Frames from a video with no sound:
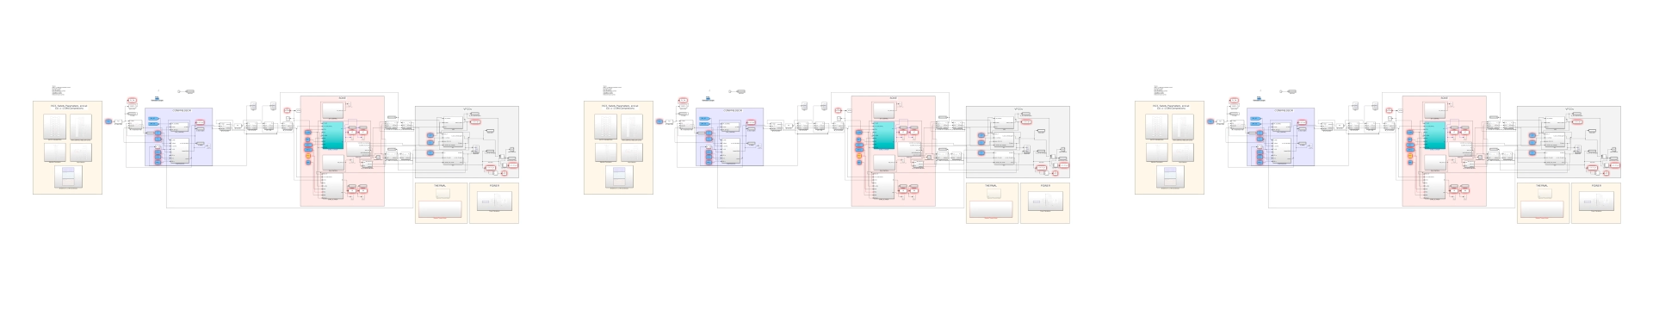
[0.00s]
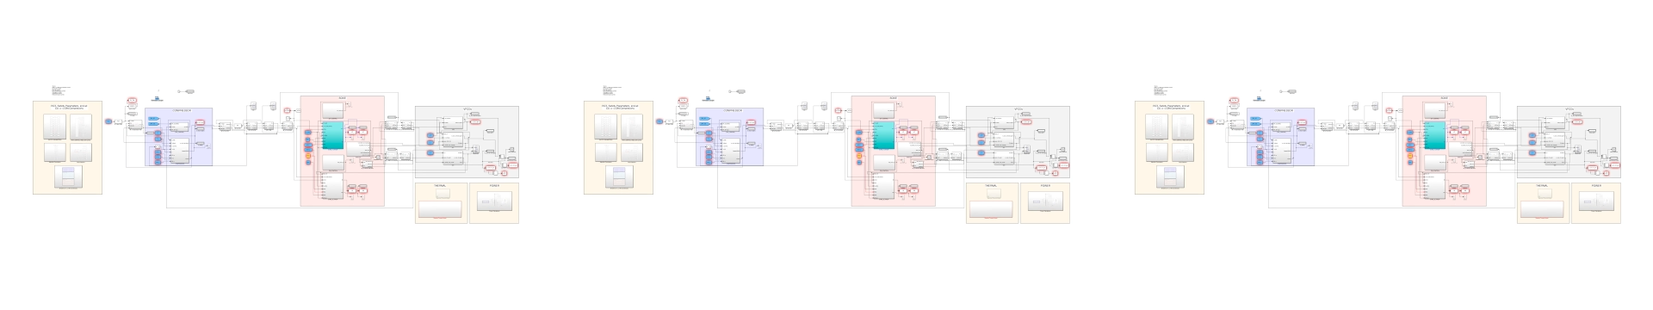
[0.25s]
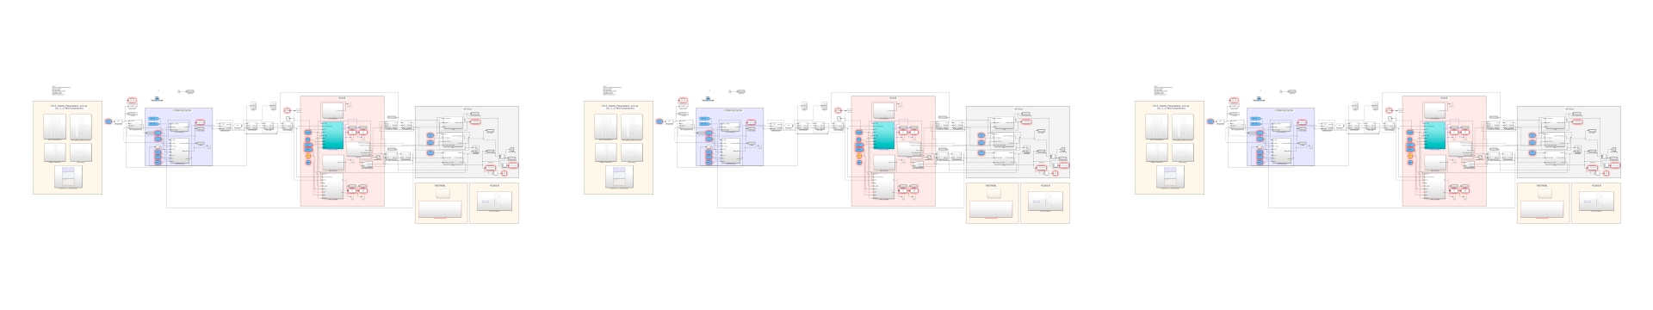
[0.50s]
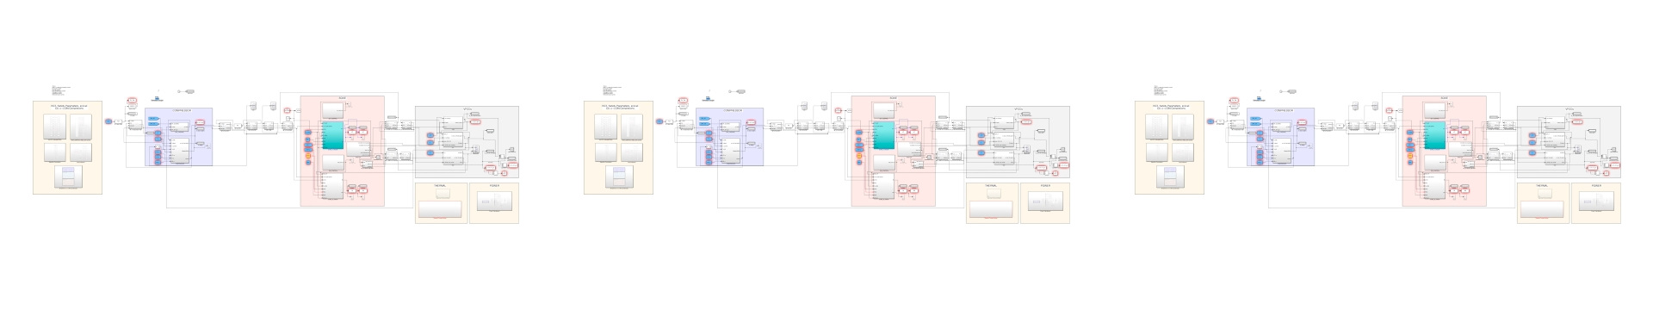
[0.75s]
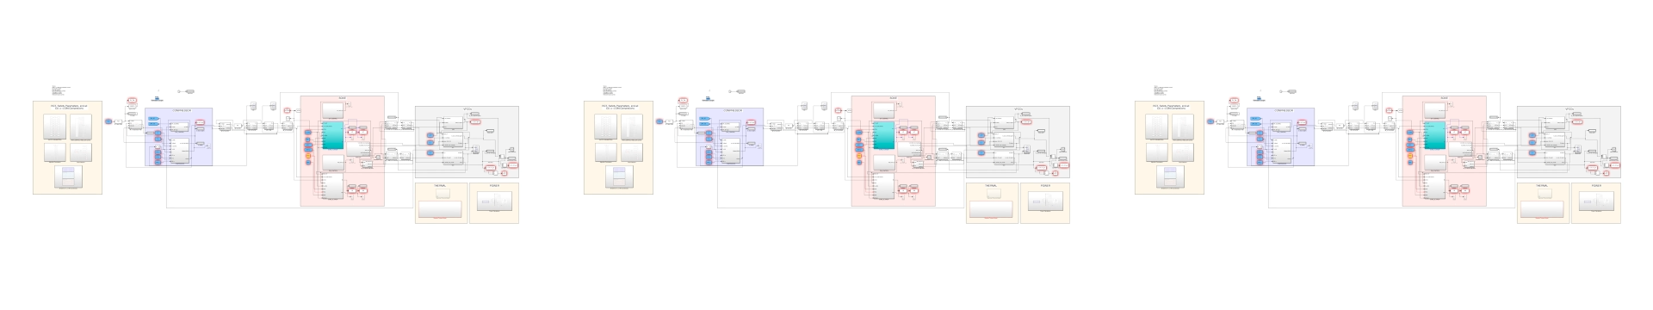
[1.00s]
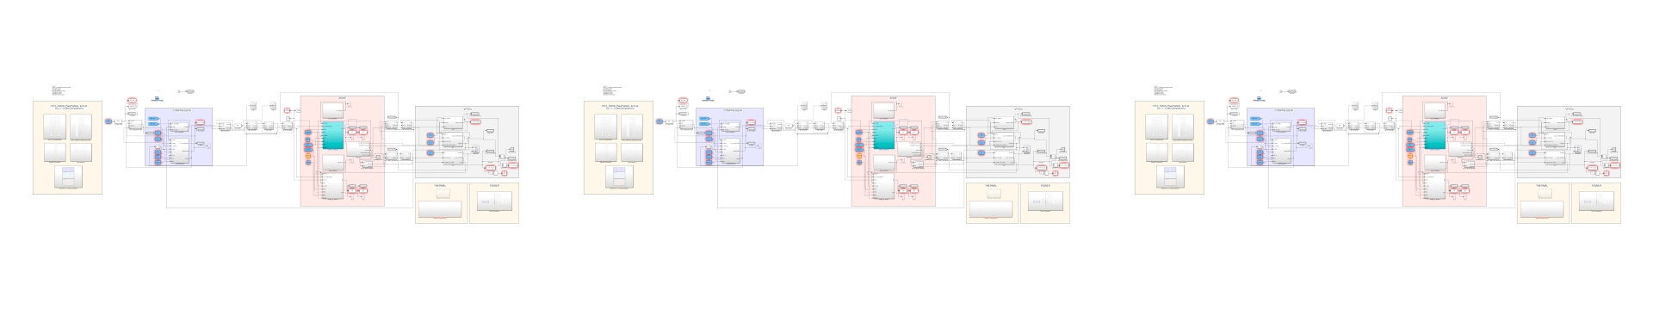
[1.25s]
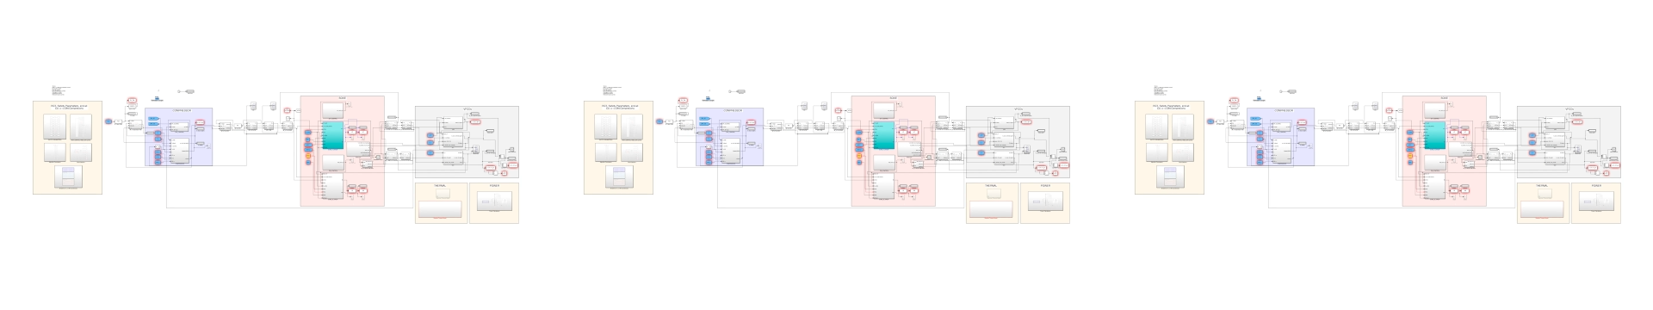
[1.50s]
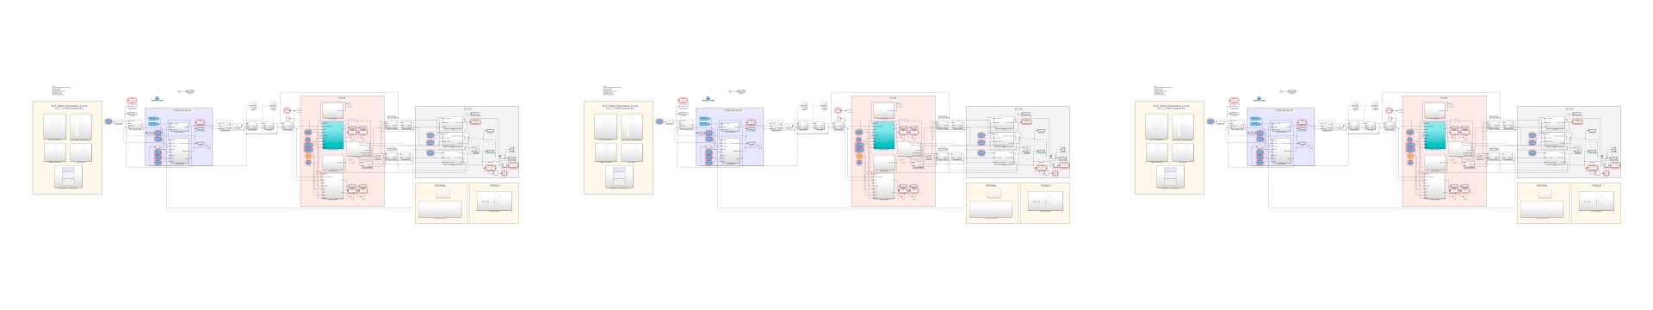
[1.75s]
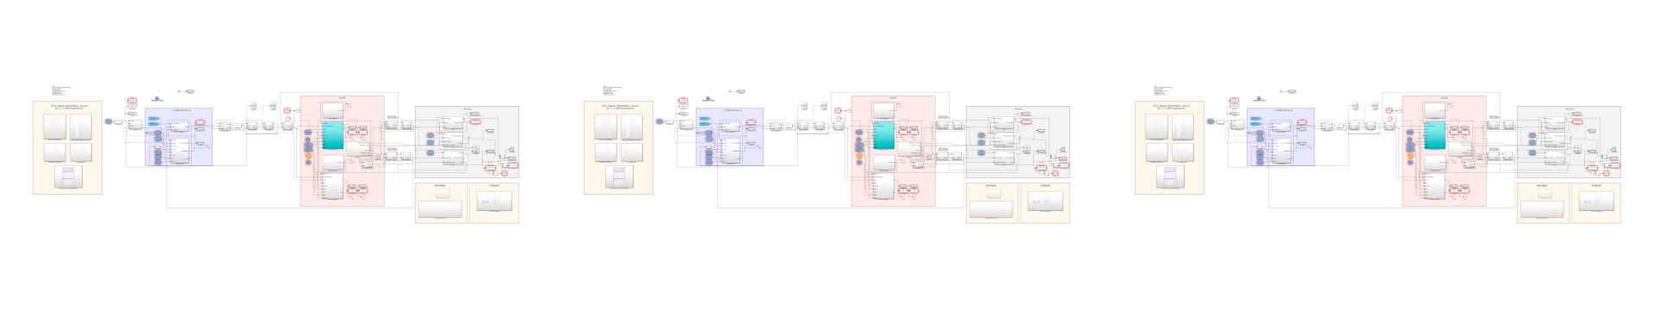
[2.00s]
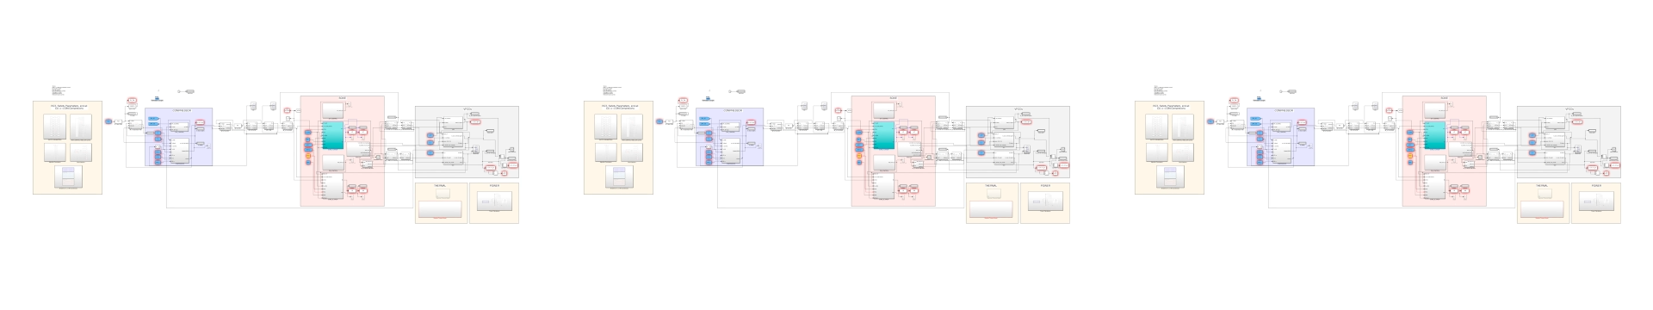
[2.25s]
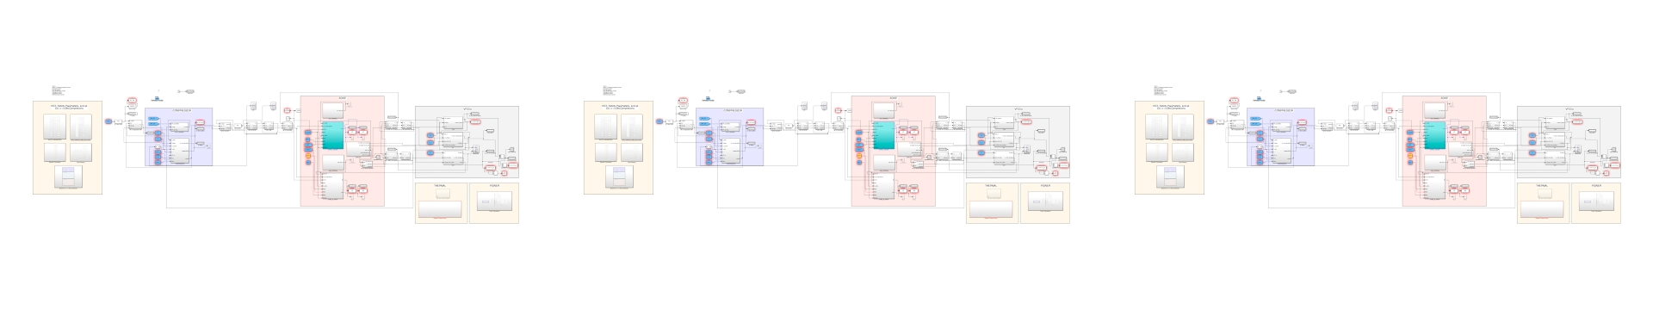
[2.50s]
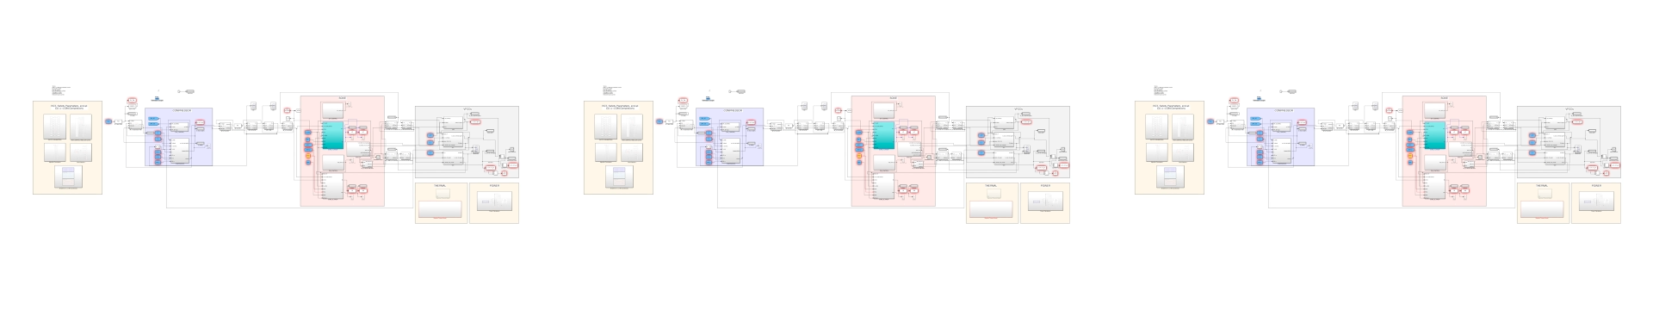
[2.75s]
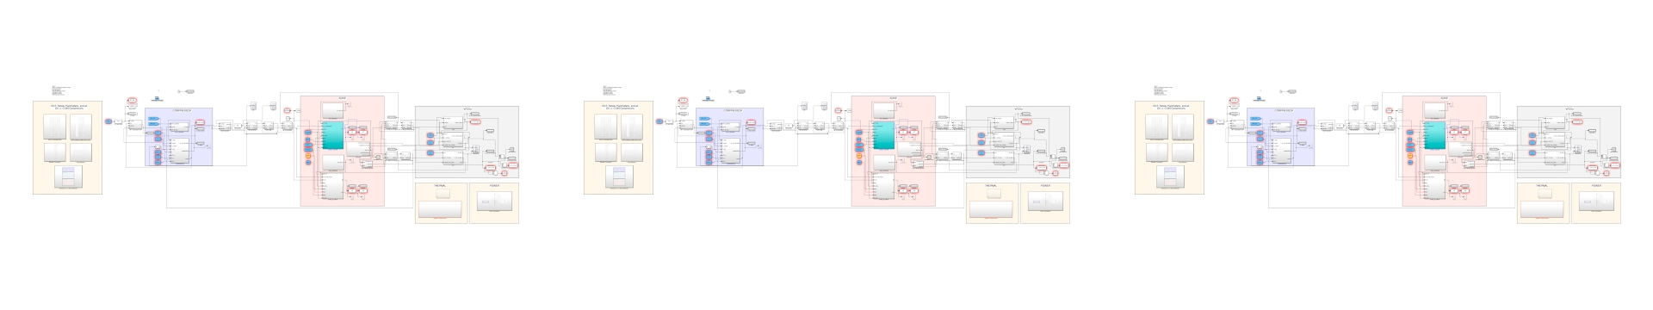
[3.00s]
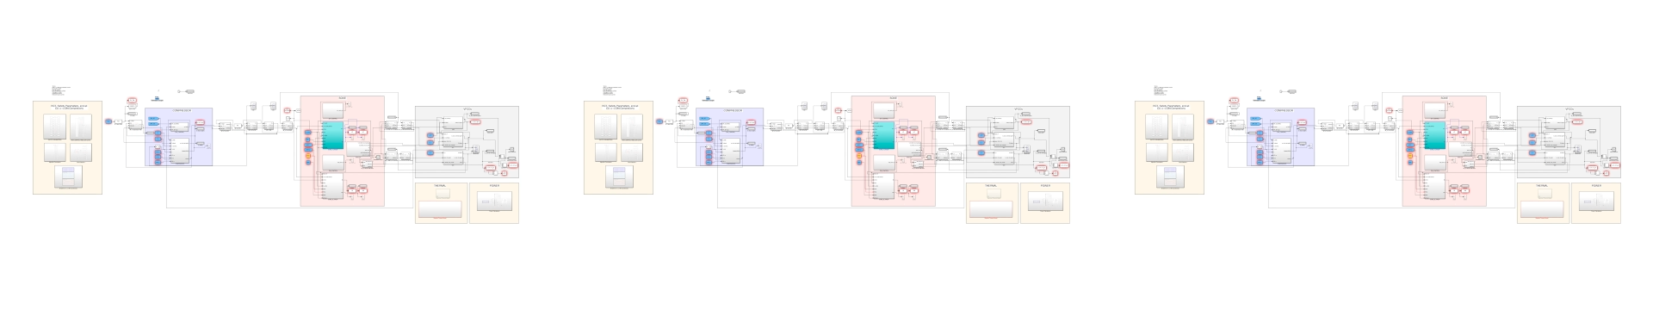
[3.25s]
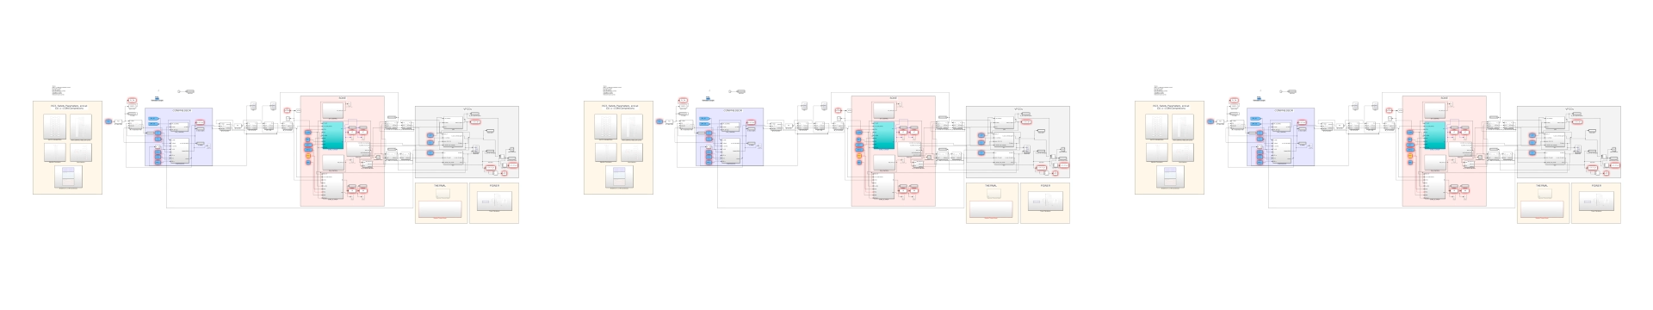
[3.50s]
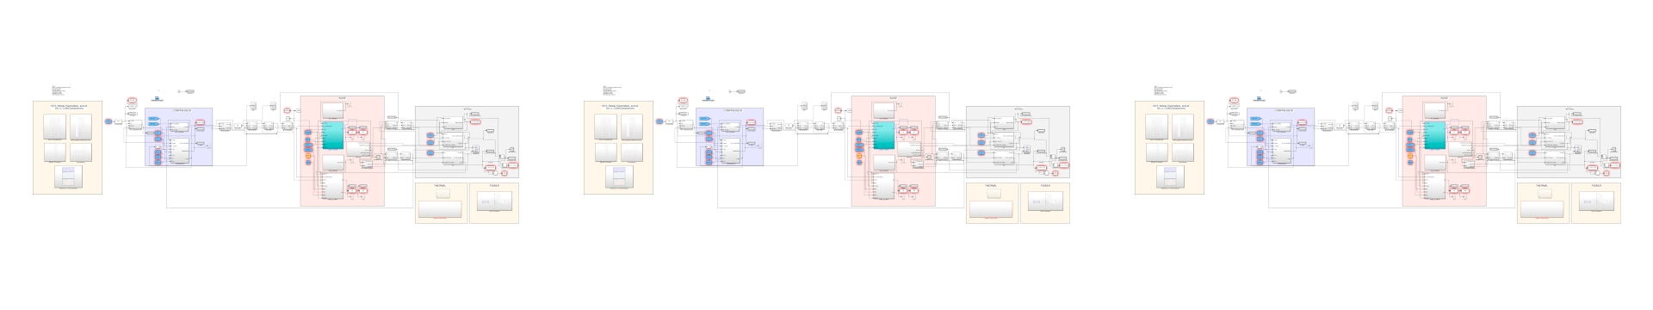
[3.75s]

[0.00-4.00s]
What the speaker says: (no speaker visible)